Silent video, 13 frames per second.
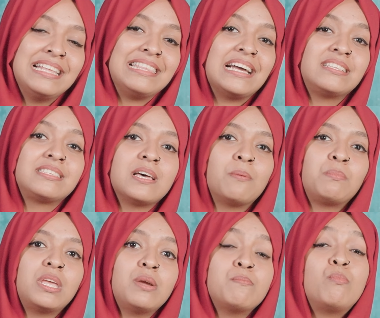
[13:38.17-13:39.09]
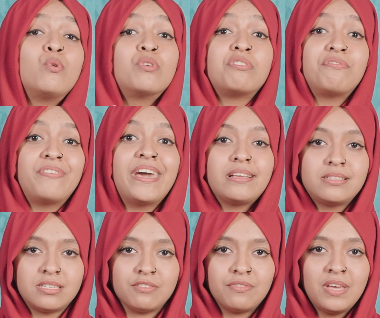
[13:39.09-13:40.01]
That's something more
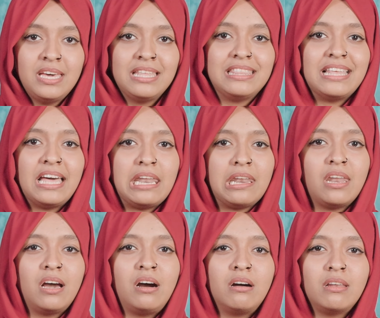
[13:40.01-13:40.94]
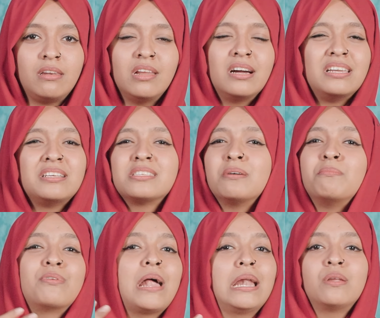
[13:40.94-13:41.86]
effective than learning some
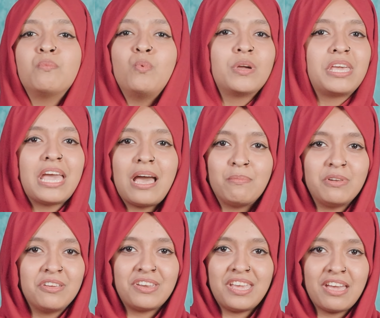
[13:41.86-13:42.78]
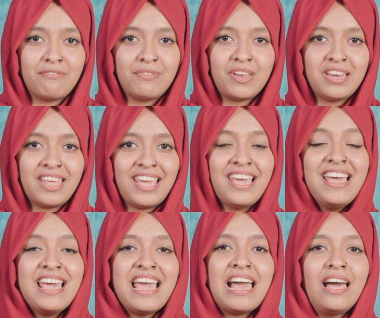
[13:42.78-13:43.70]
random vocabulary every day
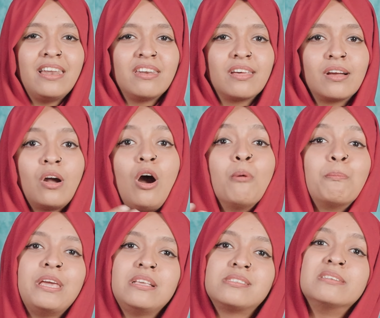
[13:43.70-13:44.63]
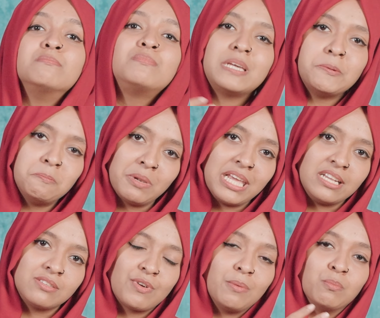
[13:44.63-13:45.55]
and copying some
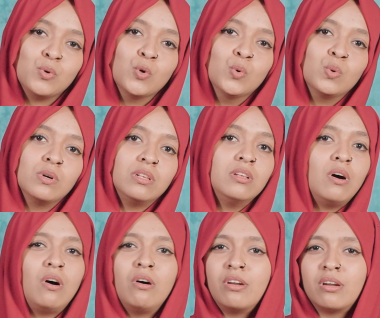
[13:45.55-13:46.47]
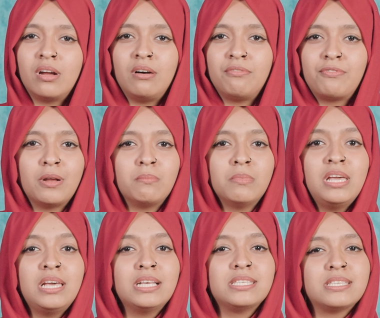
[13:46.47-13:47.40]
templates from Google or from
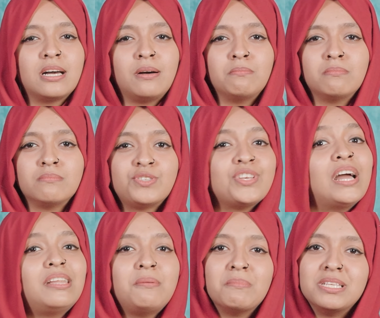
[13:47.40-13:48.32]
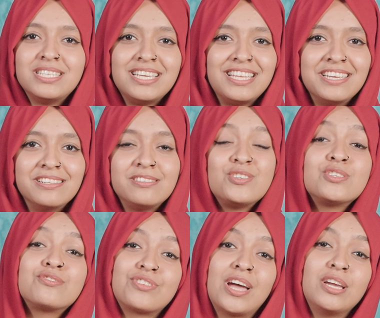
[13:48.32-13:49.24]
some study materials.
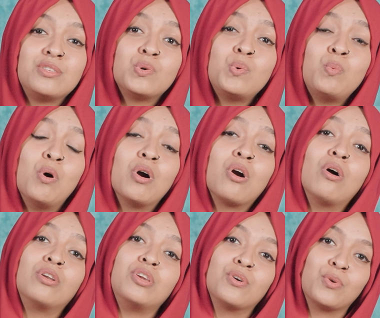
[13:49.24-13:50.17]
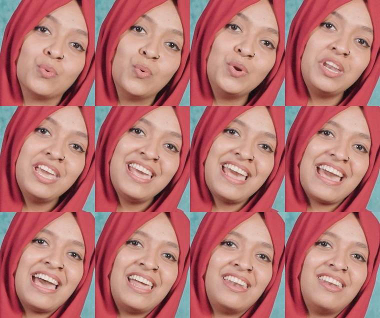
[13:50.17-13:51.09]
Just try to work on your own
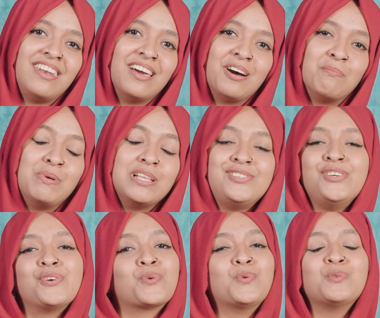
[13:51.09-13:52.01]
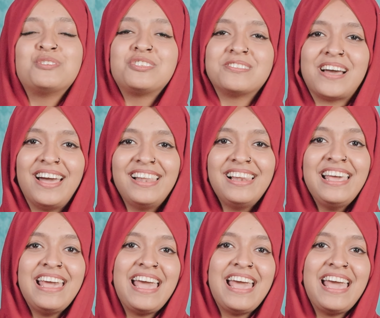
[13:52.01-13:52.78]
and build your own style.